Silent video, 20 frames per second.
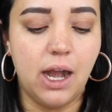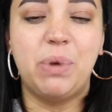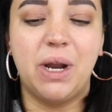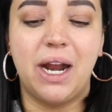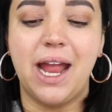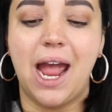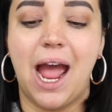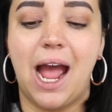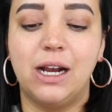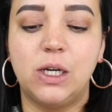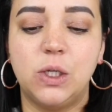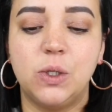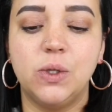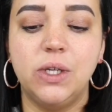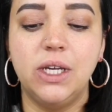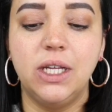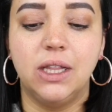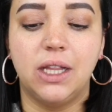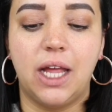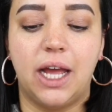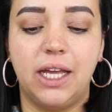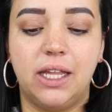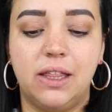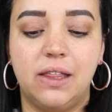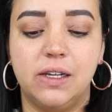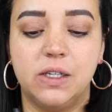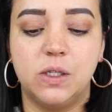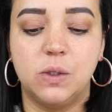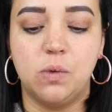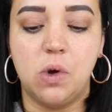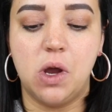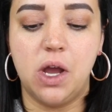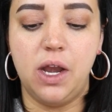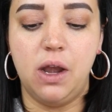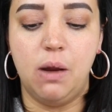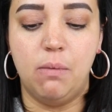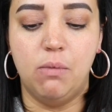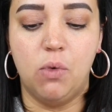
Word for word: But I actually like this one